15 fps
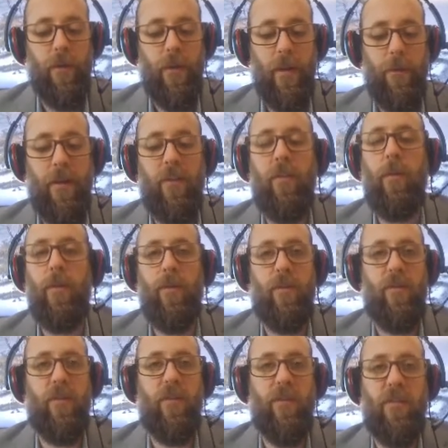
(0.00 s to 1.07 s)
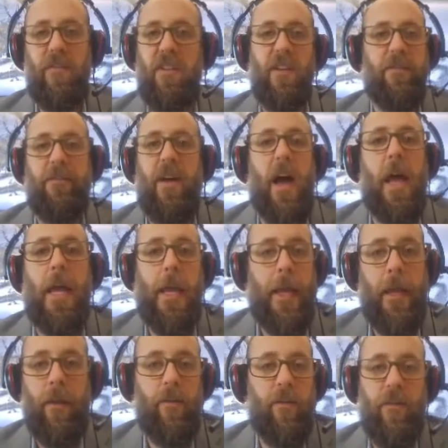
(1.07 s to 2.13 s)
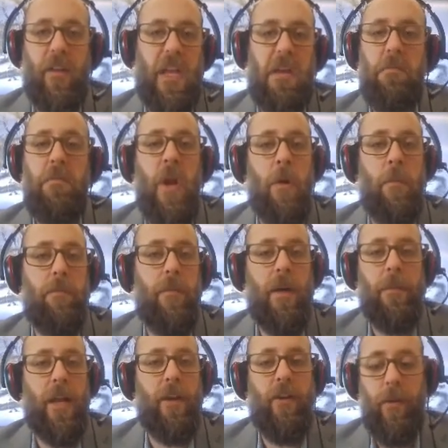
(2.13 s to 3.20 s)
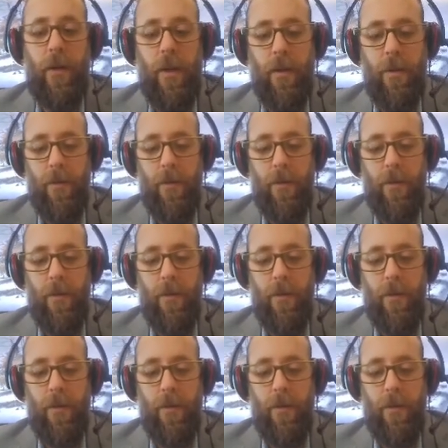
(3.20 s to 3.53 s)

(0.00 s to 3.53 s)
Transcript: That means he was just defying. He's just like, nope, I'm not doing it.